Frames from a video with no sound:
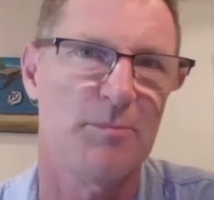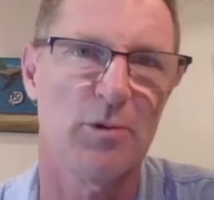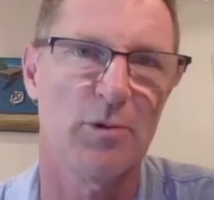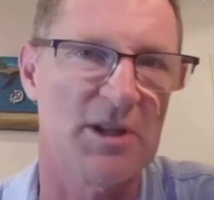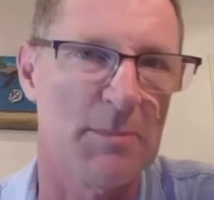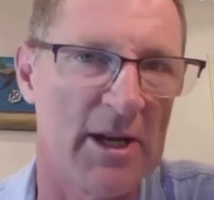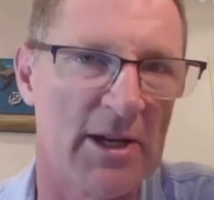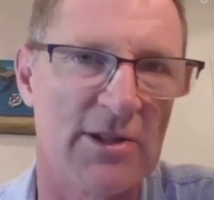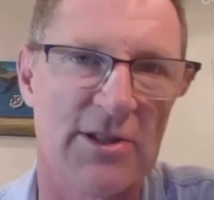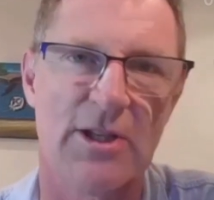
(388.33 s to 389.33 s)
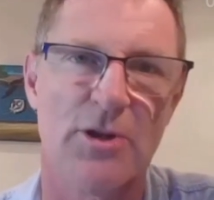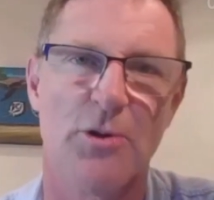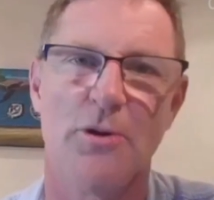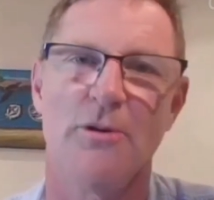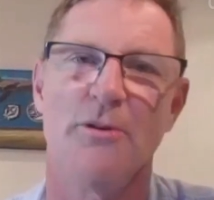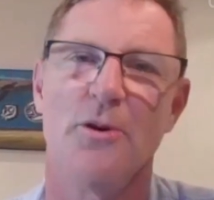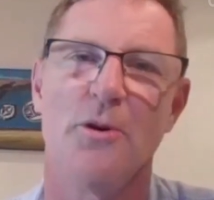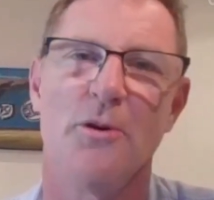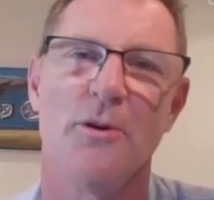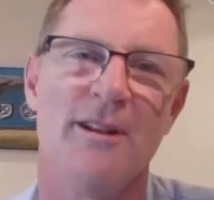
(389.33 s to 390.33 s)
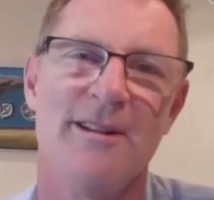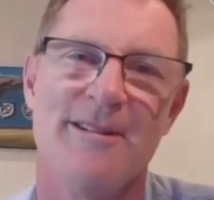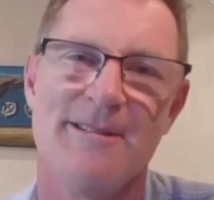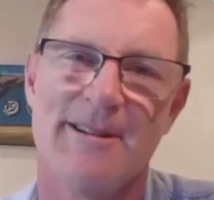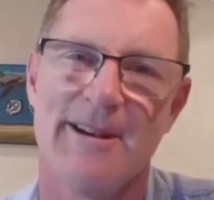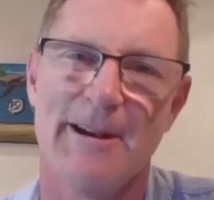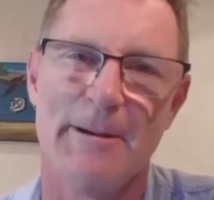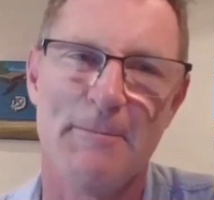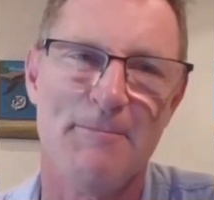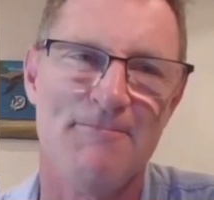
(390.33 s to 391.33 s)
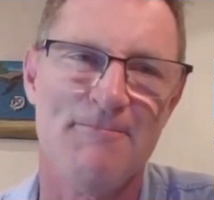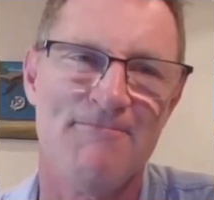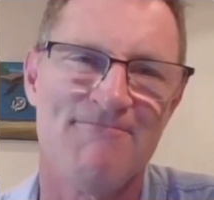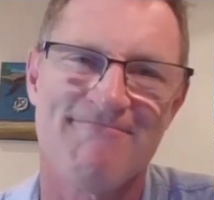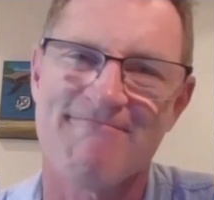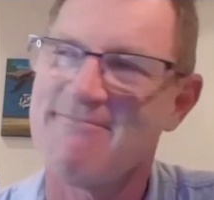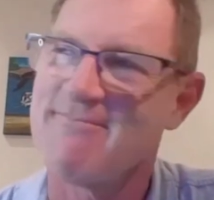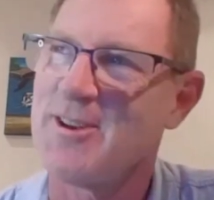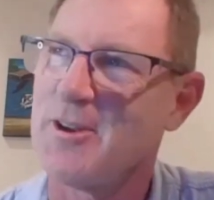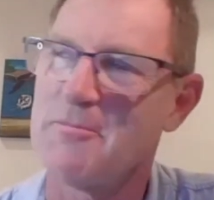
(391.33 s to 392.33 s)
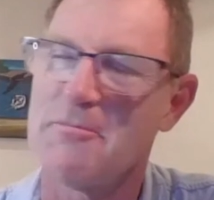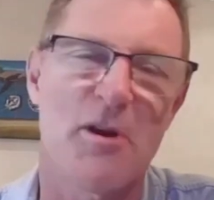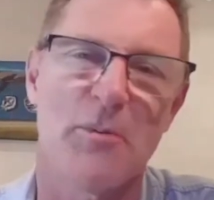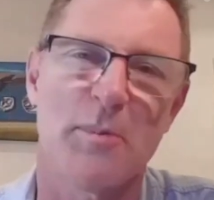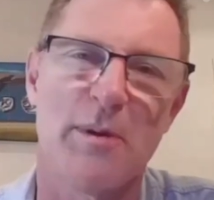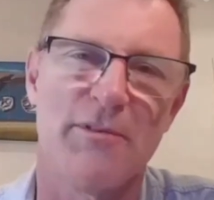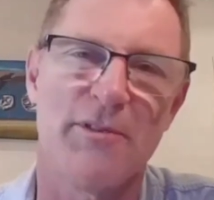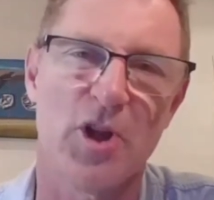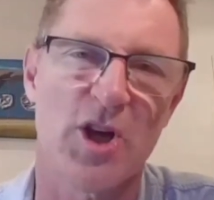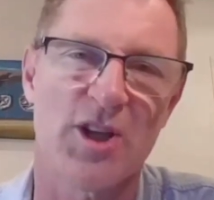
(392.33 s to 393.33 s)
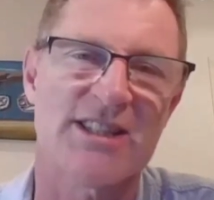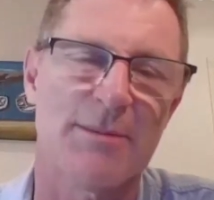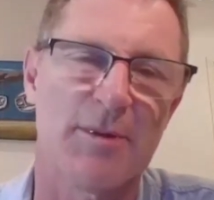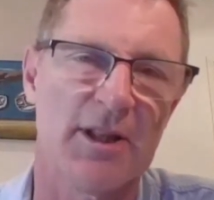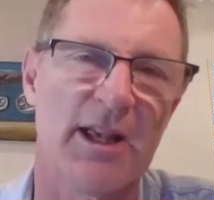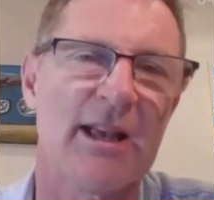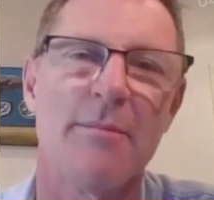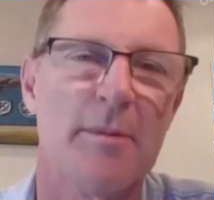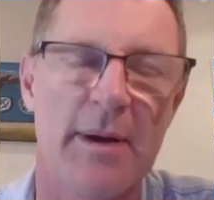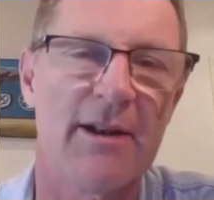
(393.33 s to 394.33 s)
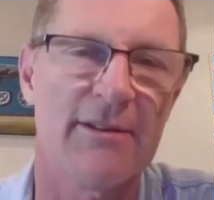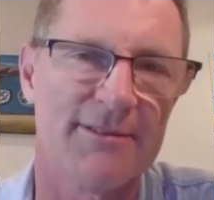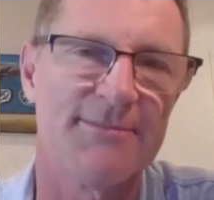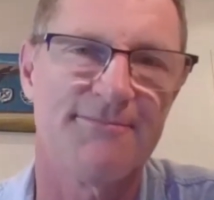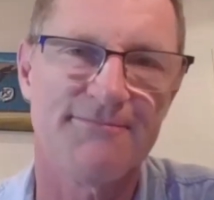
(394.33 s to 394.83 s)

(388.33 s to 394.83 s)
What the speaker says: builds dependency or kind of helps people feel like it's something they can't be part of.